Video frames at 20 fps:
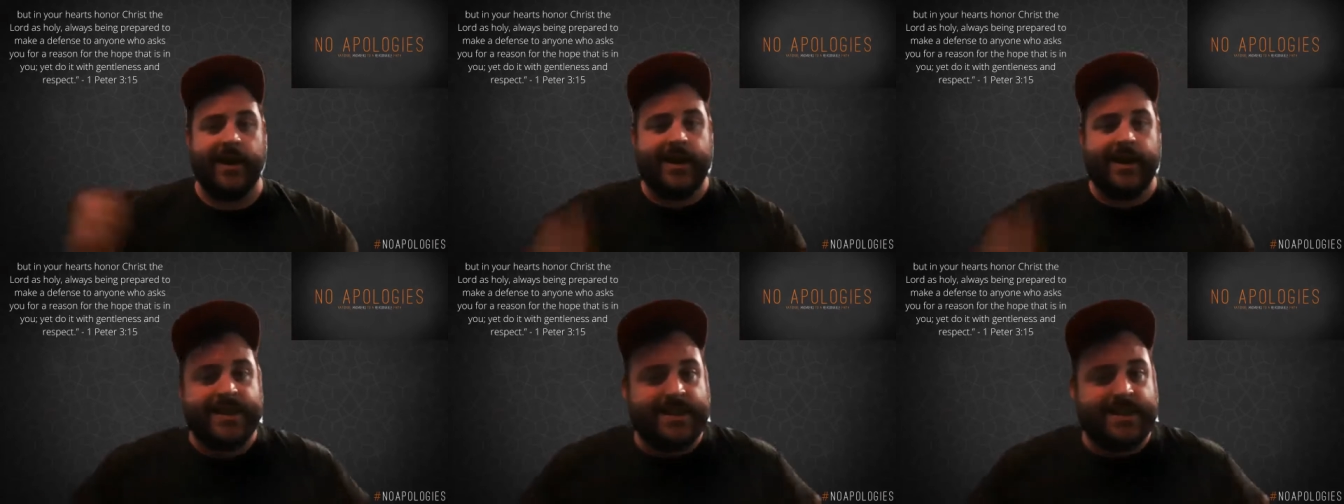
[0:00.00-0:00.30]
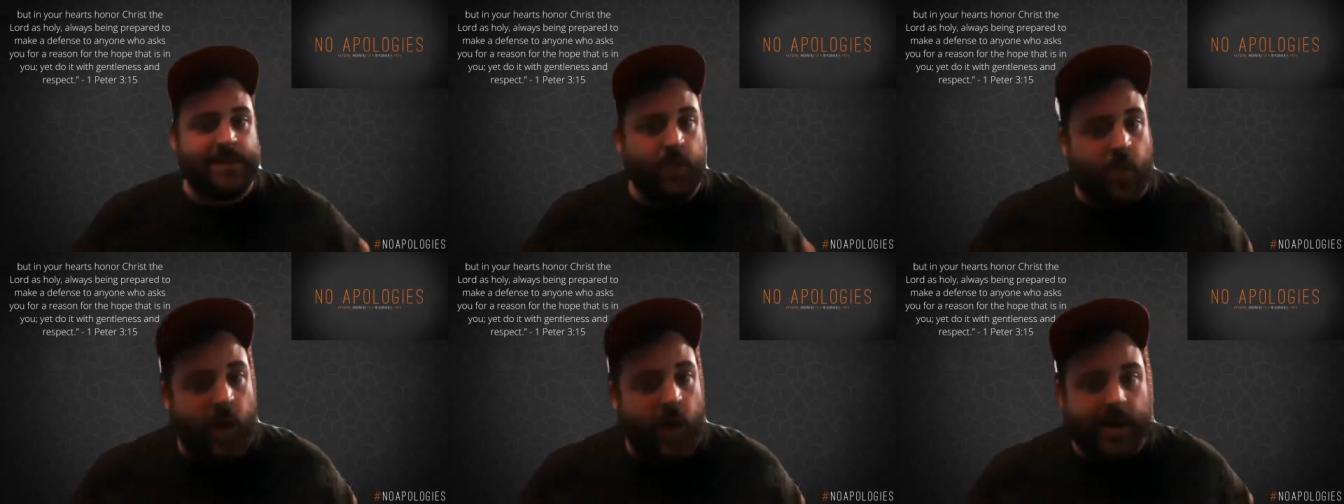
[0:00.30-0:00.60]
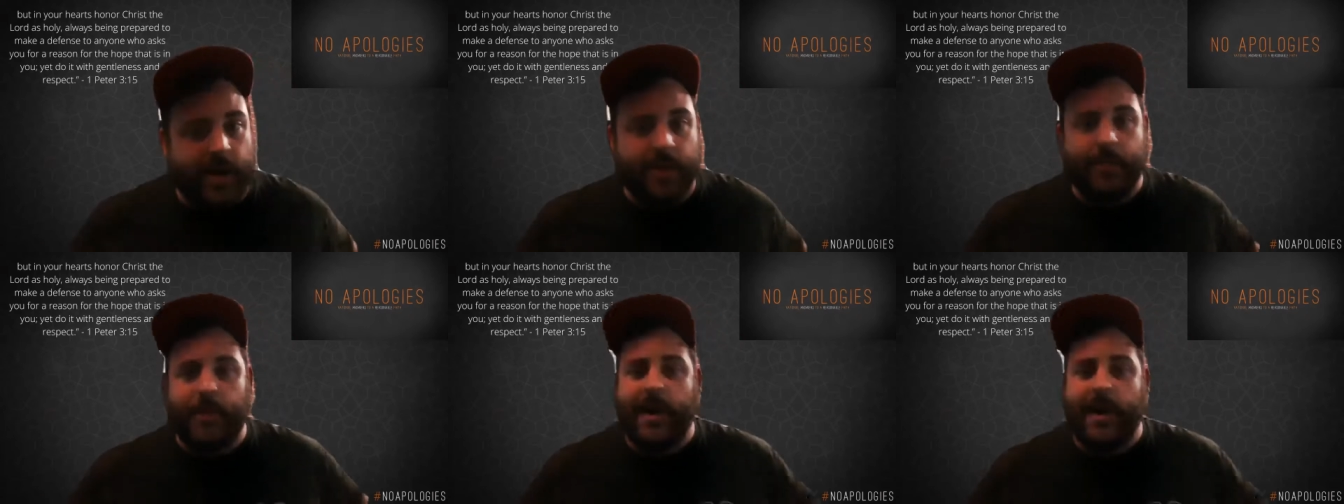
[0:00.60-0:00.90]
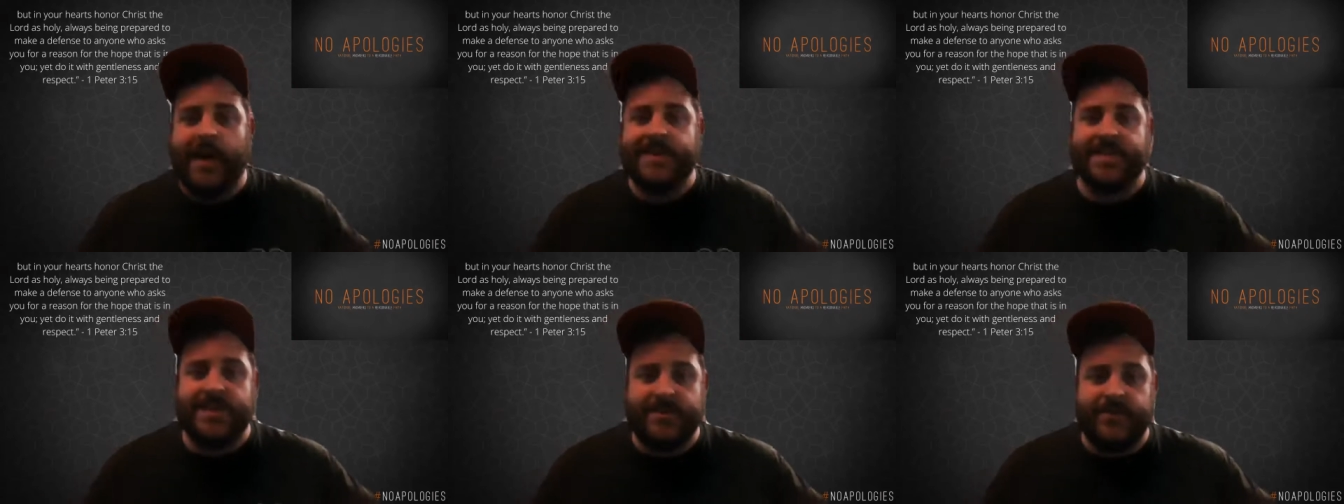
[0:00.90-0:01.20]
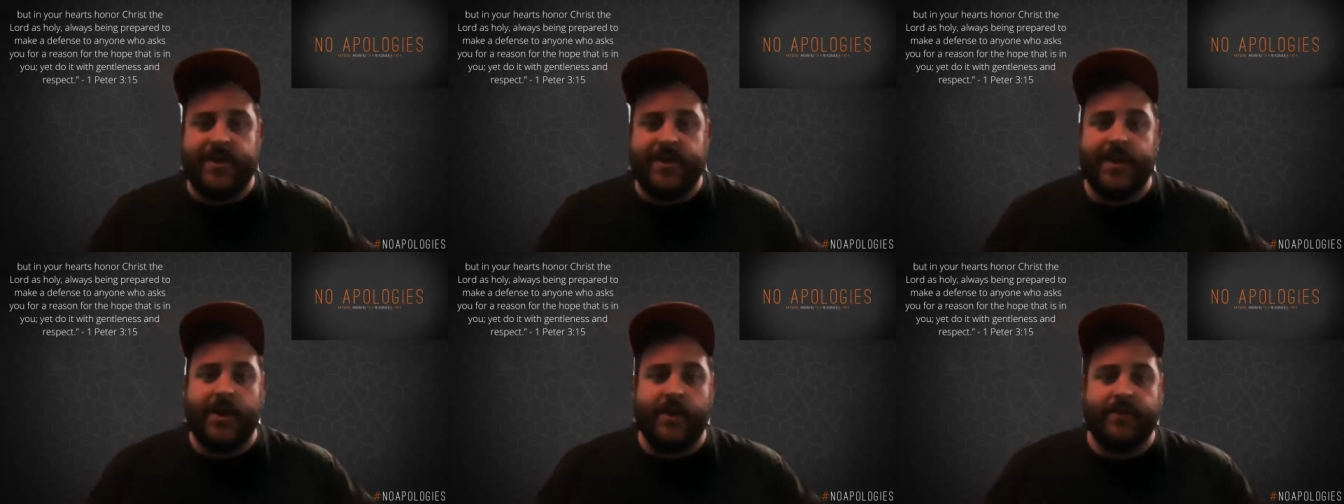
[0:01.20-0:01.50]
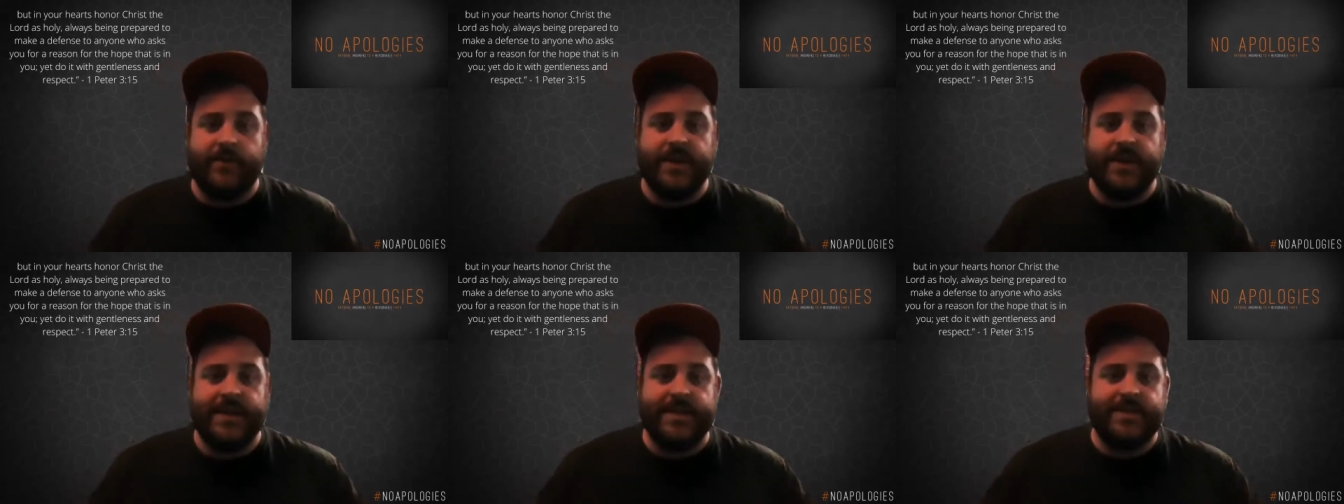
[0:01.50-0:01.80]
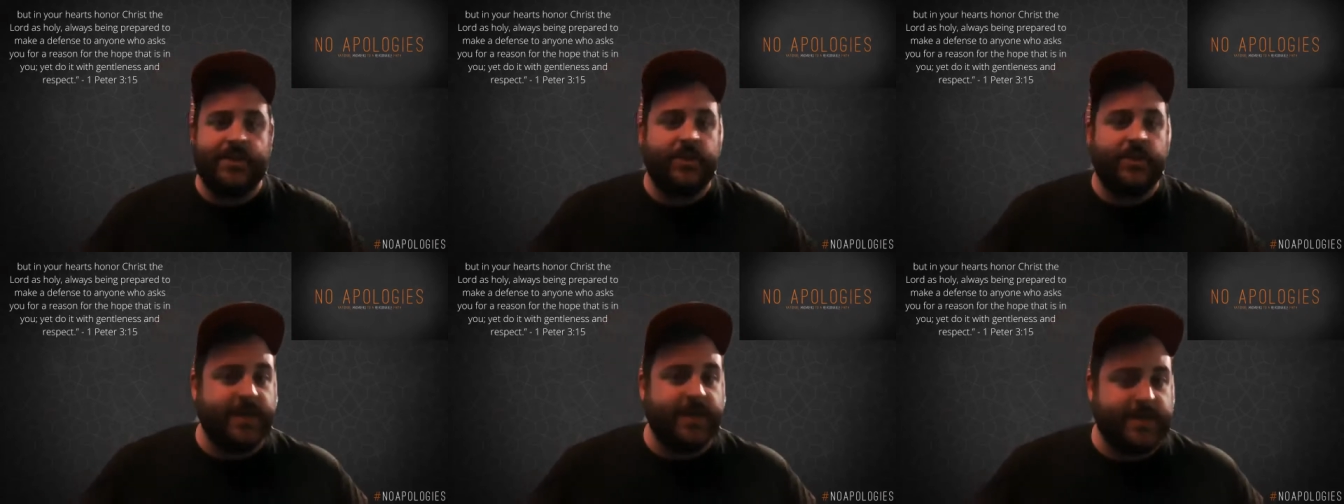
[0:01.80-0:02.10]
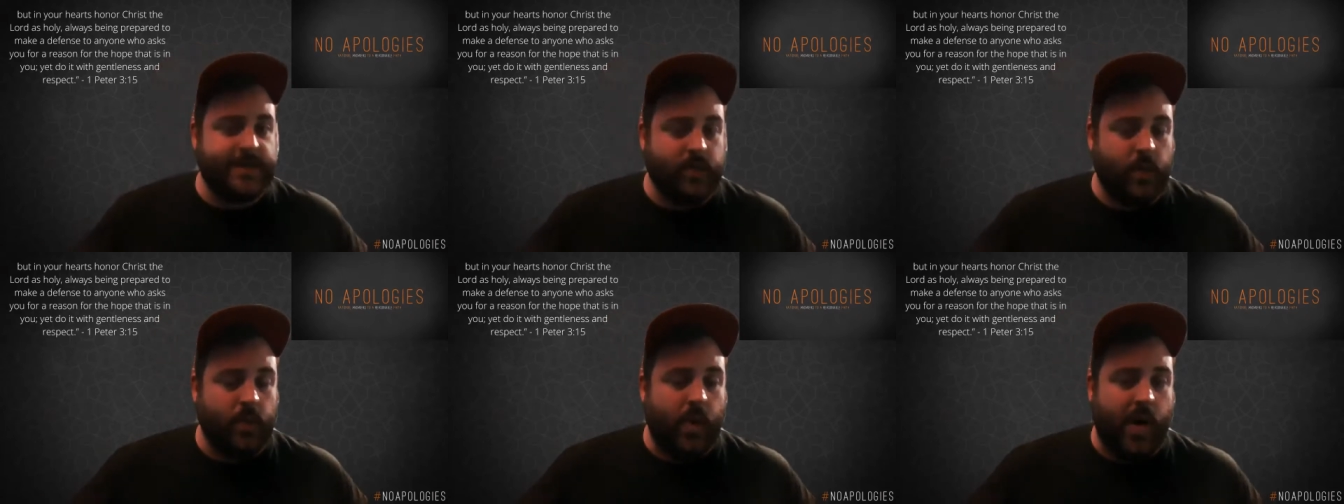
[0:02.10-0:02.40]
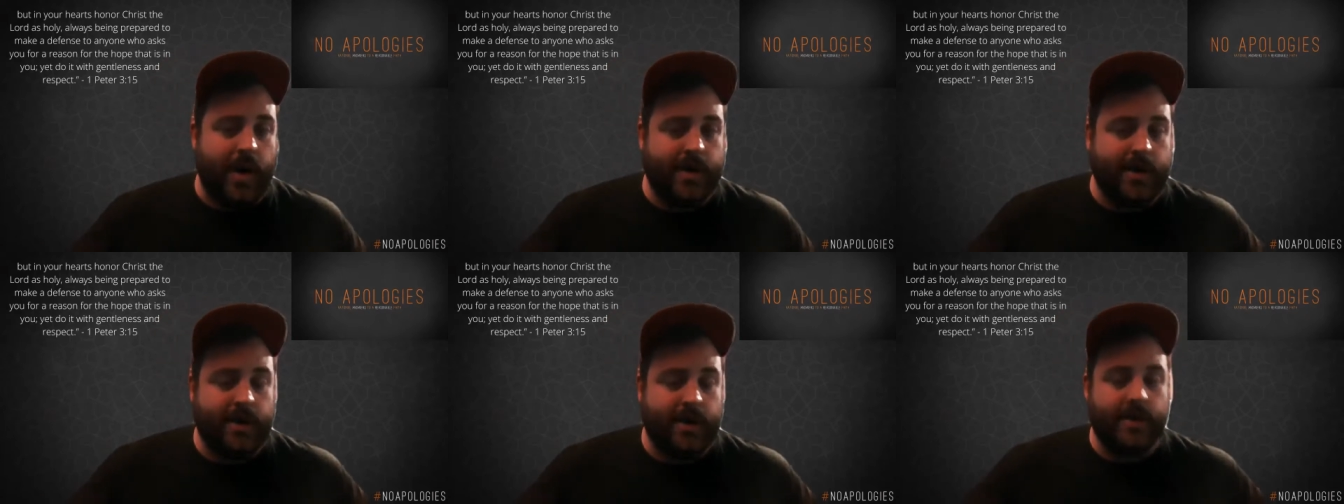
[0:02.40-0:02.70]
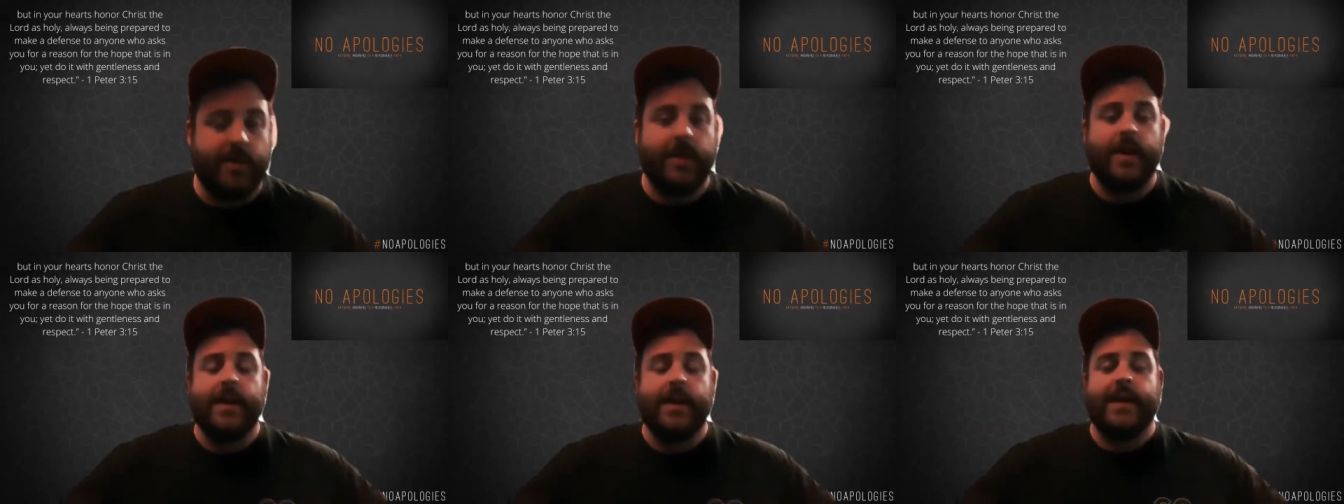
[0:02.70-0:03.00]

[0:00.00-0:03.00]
get some water, pause this video if you need to, get some water,